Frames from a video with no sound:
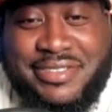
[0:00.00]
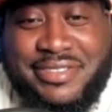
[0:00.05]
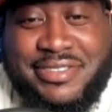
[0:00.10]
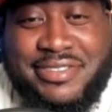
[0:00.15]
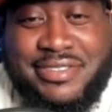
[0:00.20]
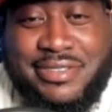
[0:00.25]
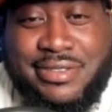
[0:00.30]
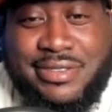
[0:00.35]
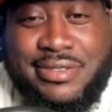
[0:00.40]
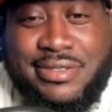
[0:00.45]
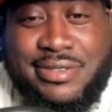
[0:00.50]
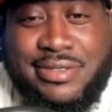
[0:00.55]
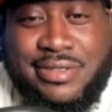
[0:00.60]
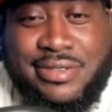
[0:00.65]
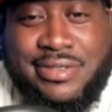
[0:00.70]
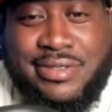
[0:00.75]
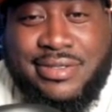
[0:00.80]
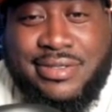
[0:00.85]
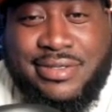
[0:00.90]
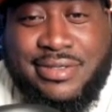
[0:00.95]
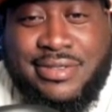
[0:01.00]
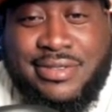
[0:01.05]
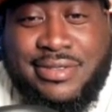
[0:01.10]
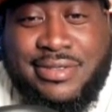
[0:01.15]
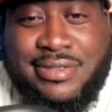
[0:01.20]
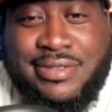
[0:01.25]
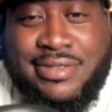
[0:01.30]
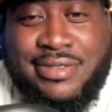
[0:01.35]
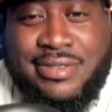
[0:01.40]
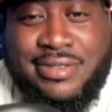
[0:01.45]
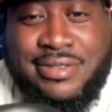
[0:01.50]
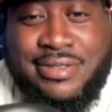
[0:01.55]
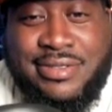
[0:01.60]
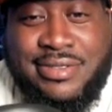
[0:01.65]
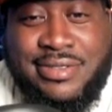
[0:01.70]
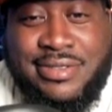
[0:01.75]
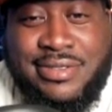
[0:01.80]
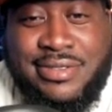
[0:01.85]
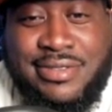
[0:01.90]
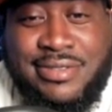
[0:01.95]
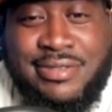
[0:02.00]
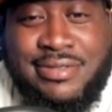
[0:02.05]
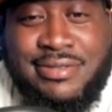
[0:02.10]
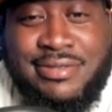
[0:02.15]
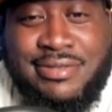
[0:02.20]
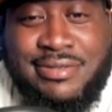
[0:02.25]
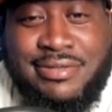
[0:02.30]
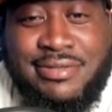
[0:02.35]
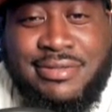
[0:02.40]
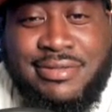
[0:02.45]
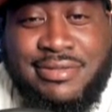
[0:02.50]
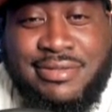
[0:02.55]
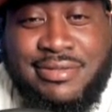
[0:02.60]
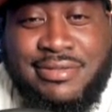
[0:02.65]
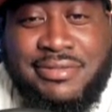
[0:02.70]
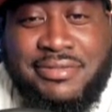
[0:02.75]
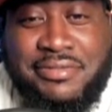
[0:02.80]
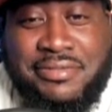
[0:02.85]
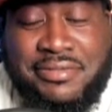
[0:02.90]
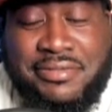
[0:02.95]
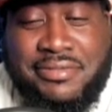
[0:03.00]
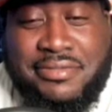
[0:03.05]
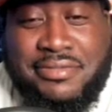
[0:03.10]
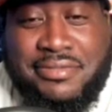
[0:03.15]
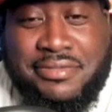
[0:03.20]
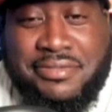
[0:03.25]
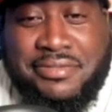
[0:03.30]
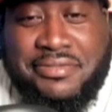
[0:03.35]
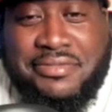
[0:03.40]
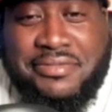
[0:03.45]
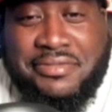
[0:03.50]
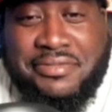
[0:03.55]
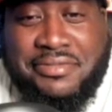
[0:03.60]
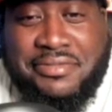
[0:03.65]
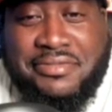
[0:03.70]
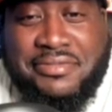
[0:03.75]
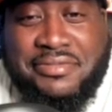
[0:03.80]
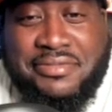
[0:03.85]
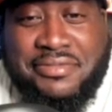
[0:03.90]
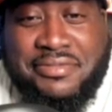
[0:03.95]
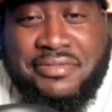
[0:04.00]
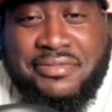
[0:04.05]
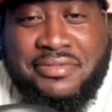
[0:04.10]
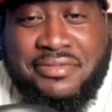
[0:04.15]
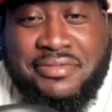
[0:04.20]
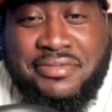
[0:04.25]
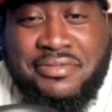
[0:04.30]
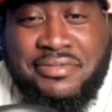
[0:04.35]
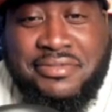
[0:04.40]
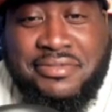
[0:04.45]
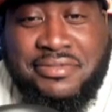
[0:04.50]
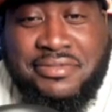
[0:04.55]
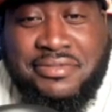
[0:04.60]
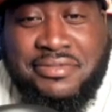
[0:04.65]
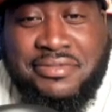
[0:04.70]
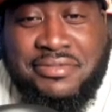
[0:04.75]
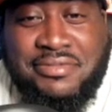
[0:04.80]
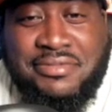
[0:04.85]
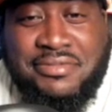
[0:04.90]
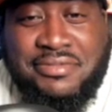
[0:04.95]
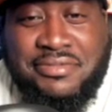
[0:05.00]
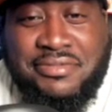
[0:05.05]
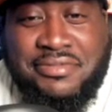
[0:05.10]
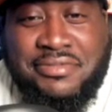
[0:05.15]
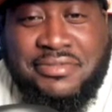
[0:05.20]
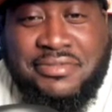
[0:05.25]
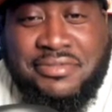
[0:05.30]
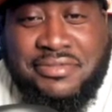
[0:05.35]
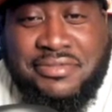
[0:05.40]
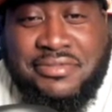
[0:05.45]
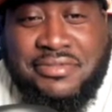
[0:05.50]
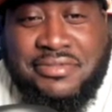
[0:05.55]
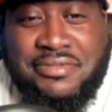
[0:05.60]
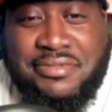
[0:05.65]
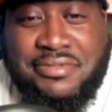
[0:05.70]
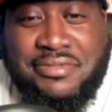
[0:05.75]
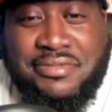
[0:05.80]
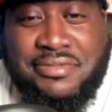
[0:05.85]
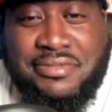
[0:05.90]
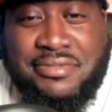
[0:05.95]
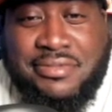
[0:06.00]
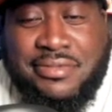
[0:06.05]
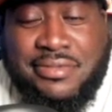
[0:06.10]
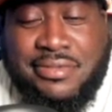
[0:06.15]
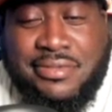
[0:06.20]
The person shown says nothing.